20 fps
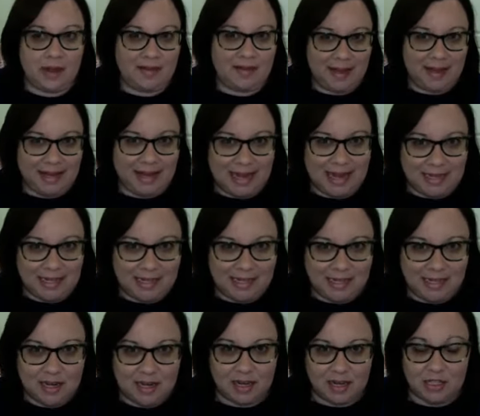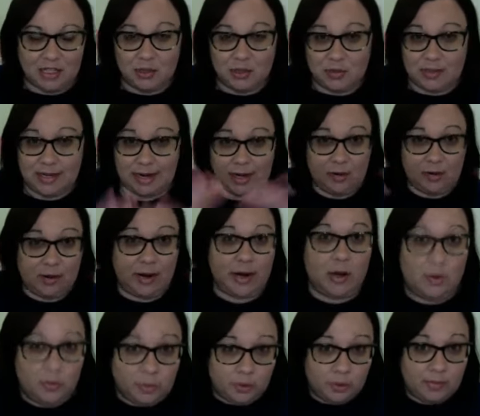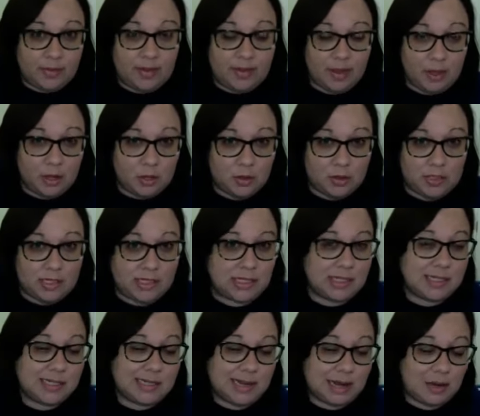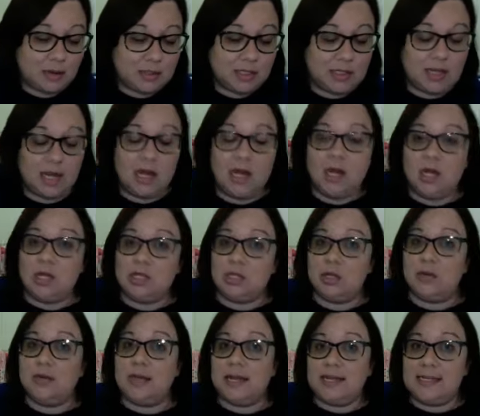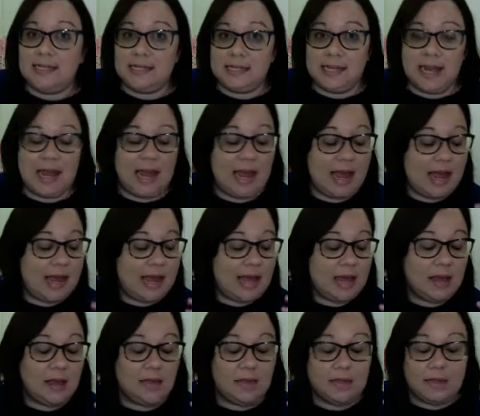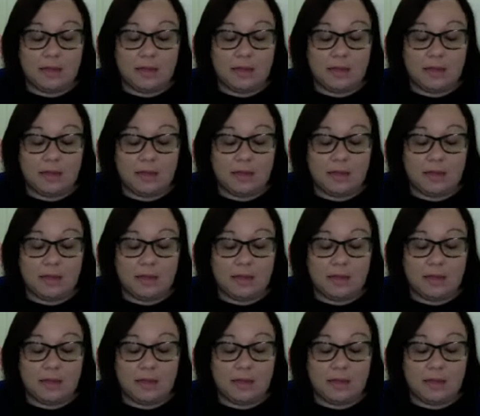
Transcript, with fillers: the guest got to decorate a room in the hostess's house so let's say